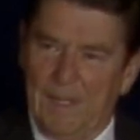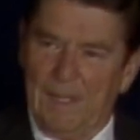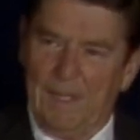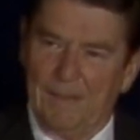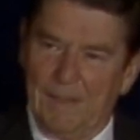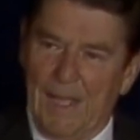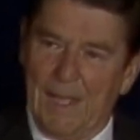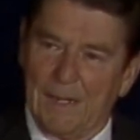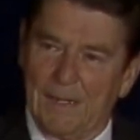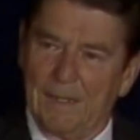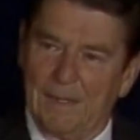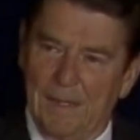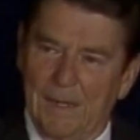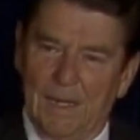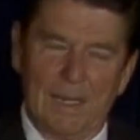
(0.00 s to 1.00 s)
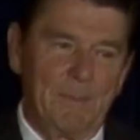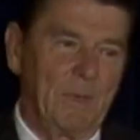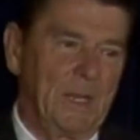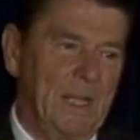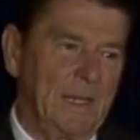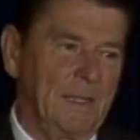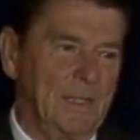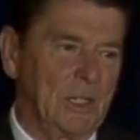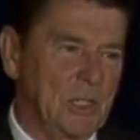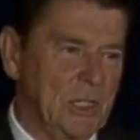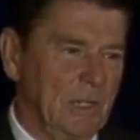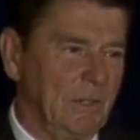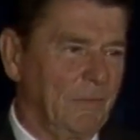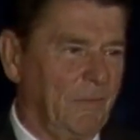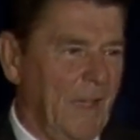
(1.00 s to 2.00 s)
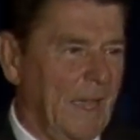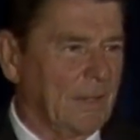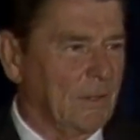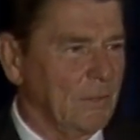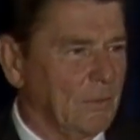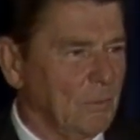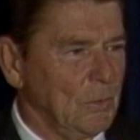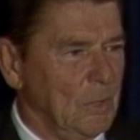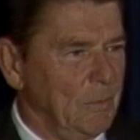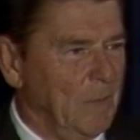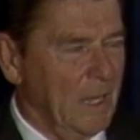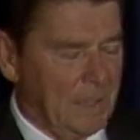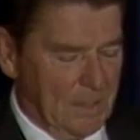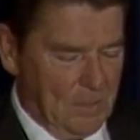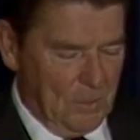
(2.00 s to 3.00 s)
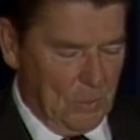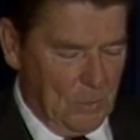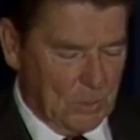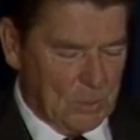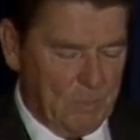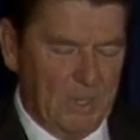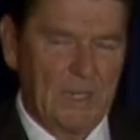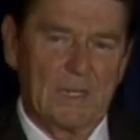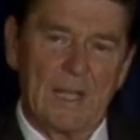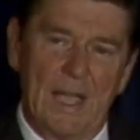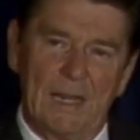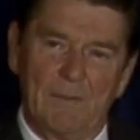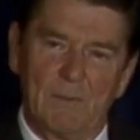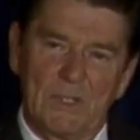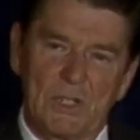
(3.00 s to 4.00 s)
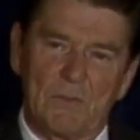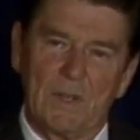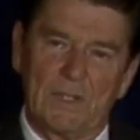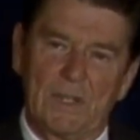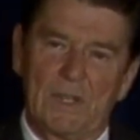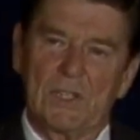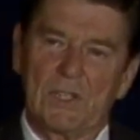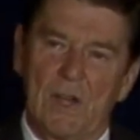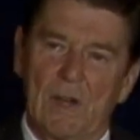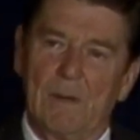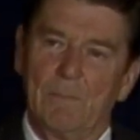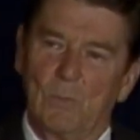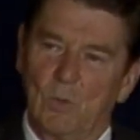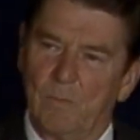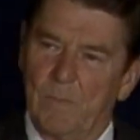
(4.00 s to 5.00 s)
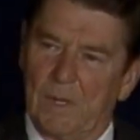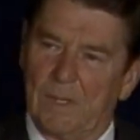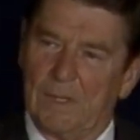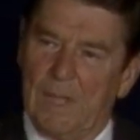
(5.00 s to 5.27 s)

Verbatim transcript: And that eliminated the chill factor through the buttonholes, but it kind of restricted his arm movement.